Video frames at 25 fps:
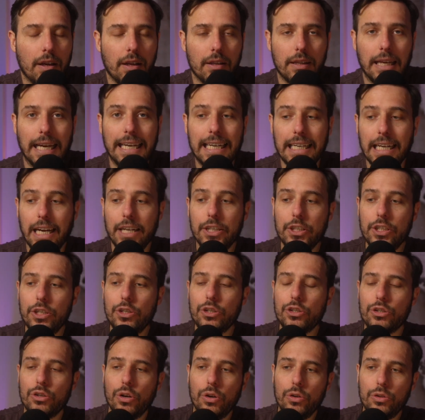They can actually
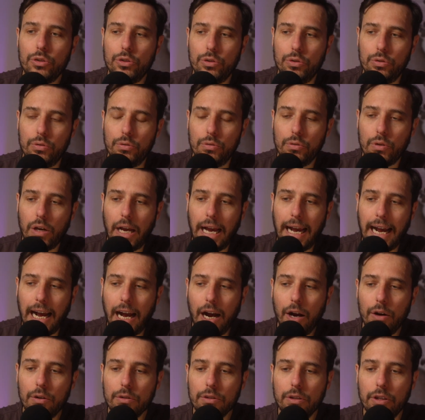show you
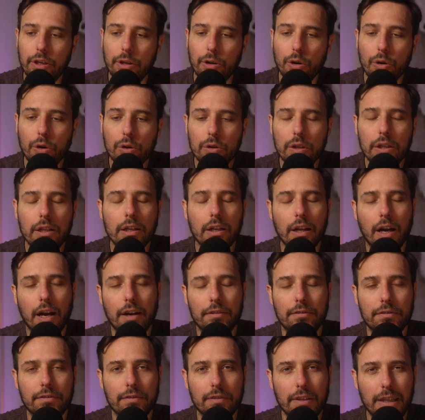how the early
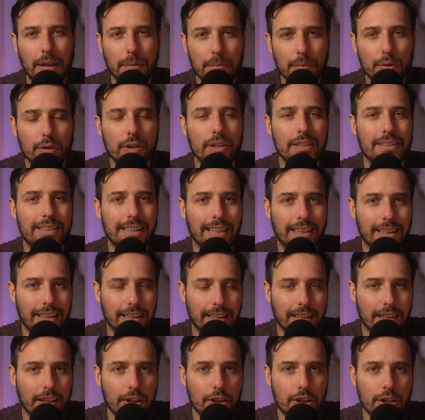life imprinting and
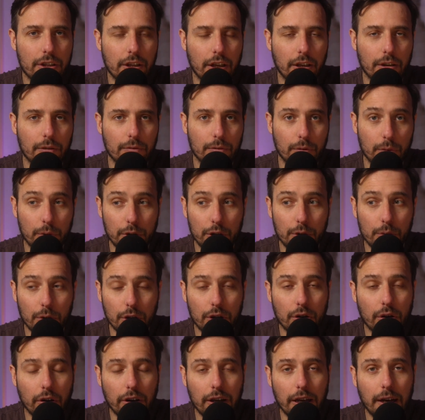conditioning when you were
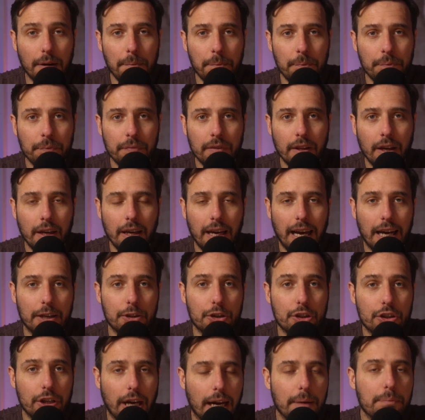growing up has
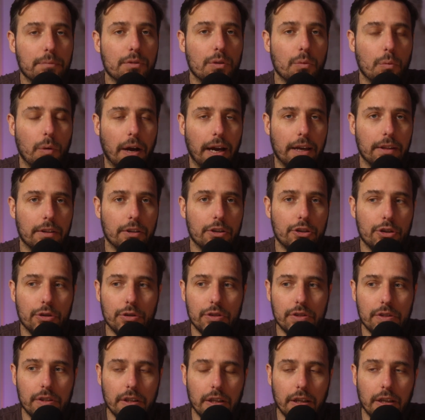shaped the way that you
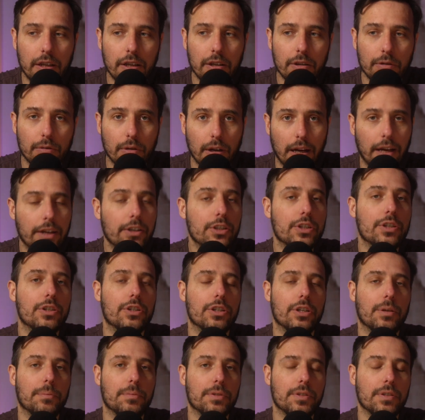see
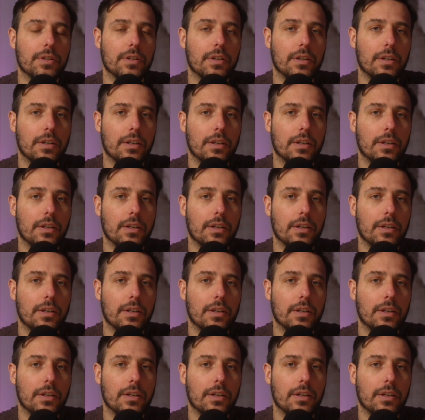relationships.